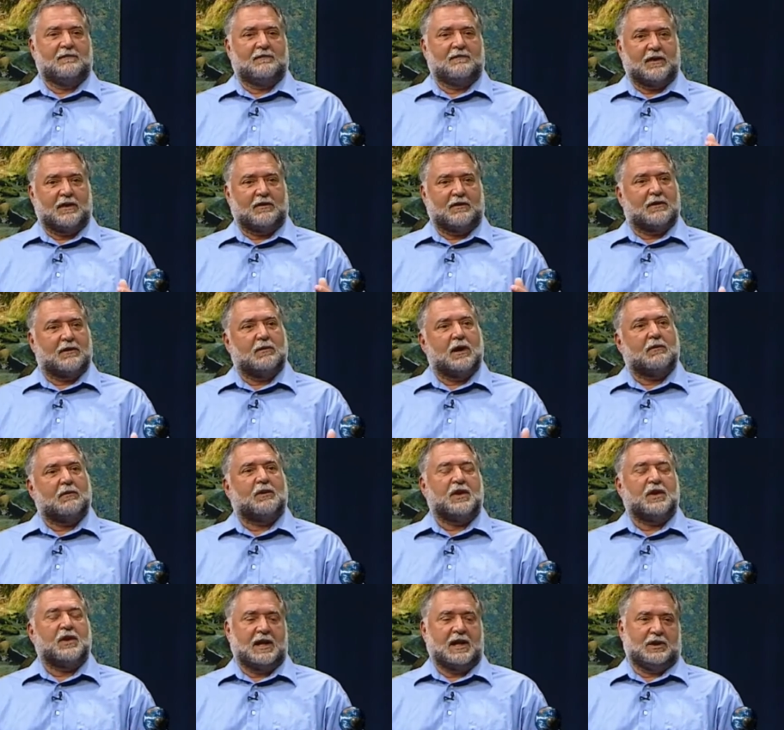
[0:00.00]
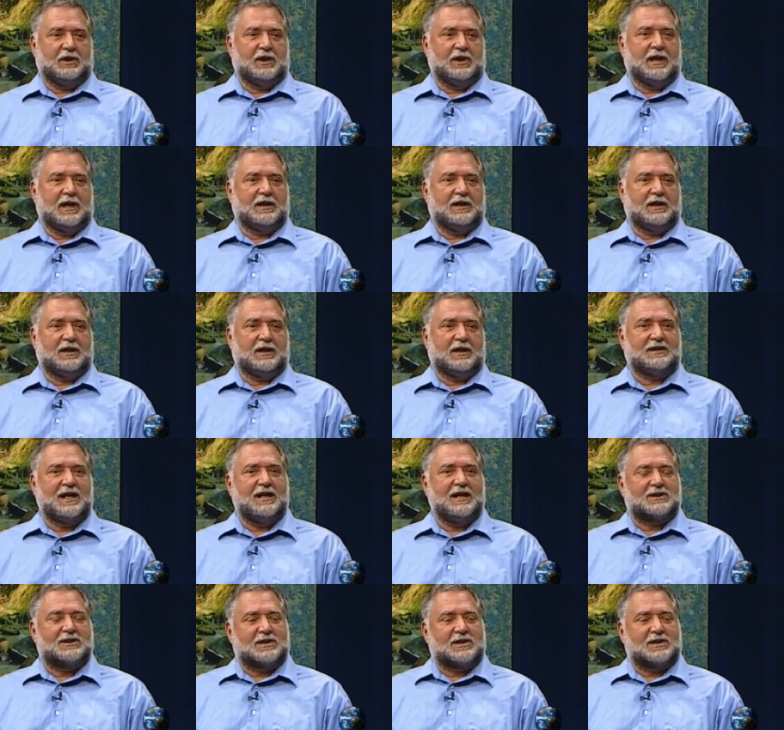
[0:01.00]
very well with that in the United
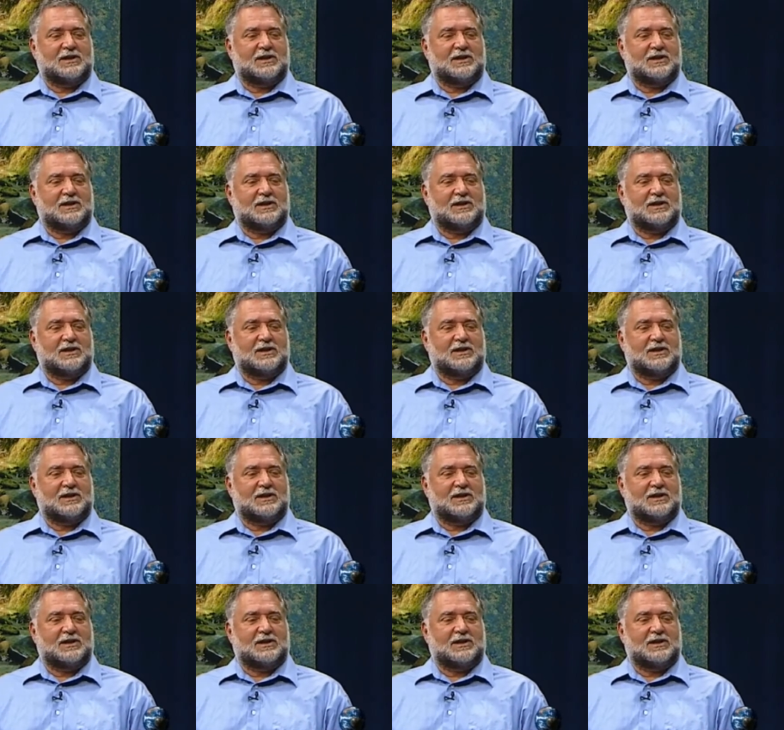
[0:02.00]
States.